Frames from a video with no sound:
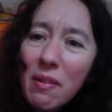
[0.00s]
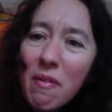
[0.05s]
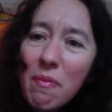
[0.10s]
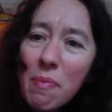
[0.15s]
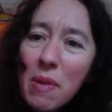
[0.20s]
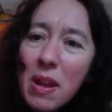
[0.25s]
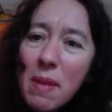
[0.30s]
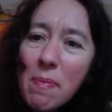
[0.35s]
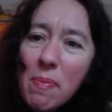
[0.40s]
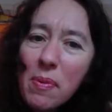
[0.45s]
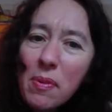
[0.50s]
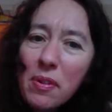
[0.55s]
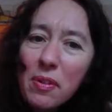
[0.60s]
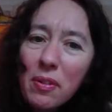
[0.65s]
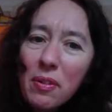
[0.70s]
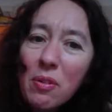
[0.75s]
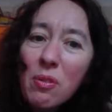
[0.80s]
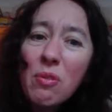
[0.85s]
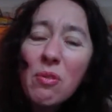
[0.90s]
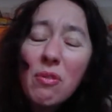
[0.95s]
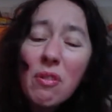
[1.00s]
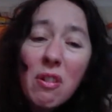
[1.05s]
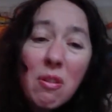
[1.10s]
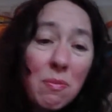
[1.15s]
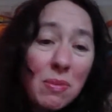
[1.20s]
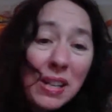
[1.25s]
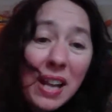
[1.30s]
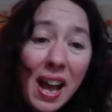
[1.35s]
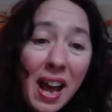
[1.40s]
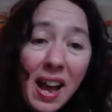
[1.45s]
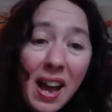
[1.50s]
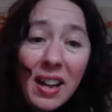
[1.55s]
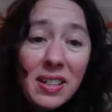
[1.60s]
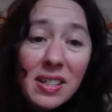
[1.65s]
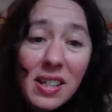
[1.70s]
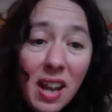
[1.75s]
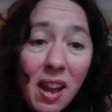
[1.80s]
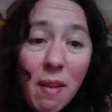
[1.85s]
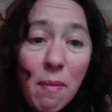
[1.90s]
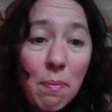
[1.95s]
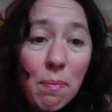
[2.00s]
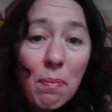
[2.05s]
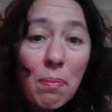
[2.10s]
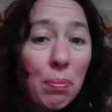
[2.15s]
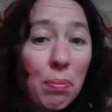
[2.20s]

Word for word: with people or groups can take